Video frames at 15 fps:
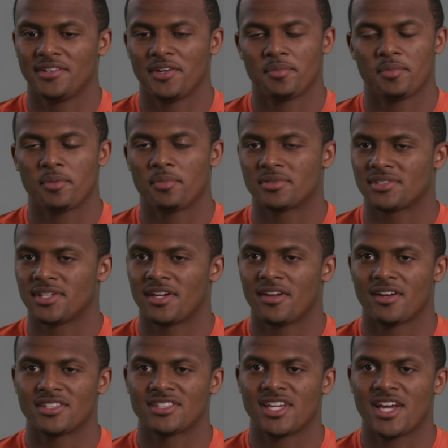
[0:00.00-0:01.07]
you hear people say it
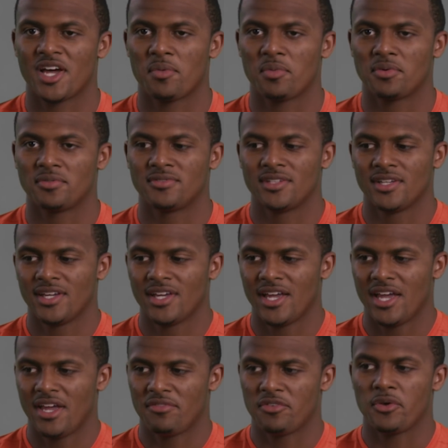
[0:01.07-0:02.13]
all the time, and
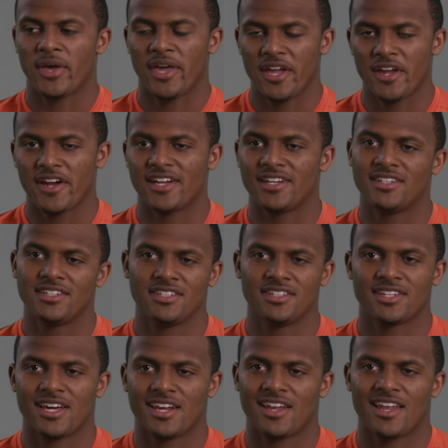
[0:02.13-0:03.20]
if you hear it, you
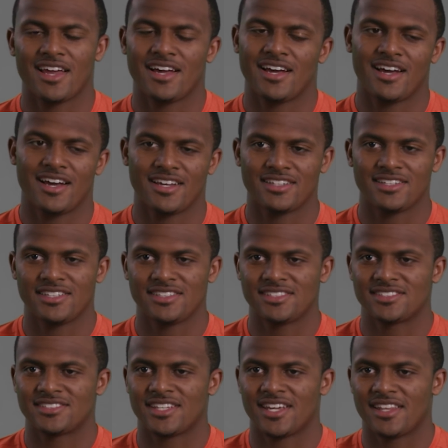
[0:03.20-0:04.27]
kind of like, he's
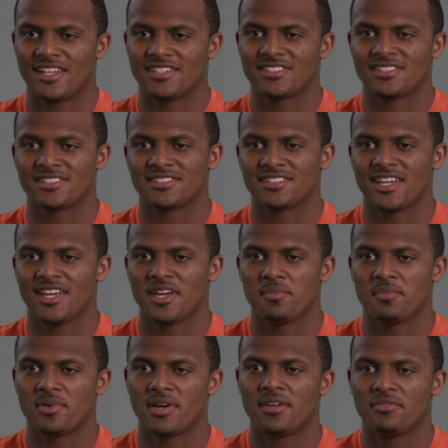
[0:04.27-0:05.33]
just saying that just to say
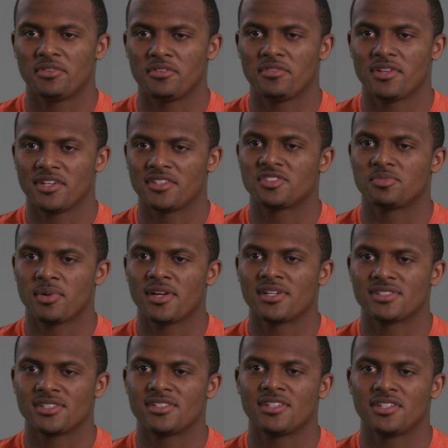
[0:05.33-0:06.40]
it. But if you really
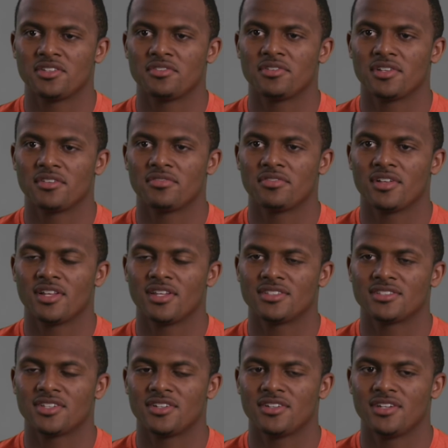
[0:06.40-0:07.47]
experience it, then you really feel
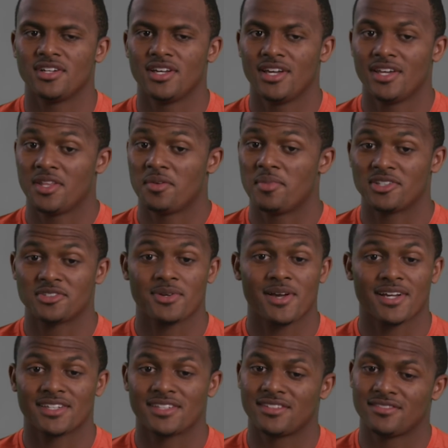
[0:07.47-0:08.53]
it. So the best way
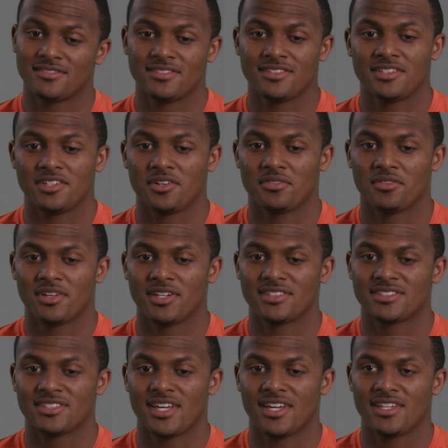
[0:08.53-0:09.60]
I can, you know, really
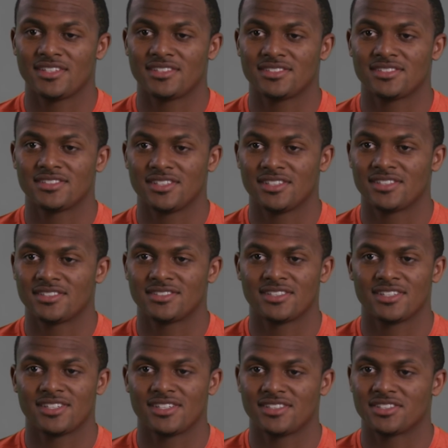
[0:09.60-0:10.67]
say is it's
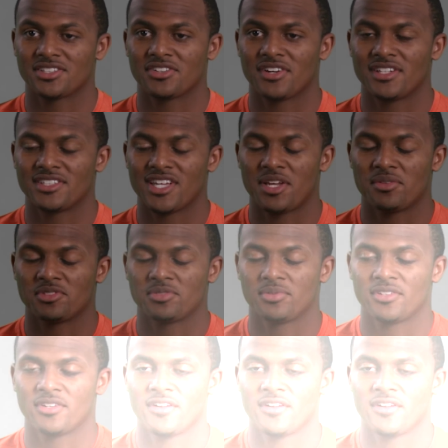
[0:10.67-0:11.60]
a crazy atmosphere.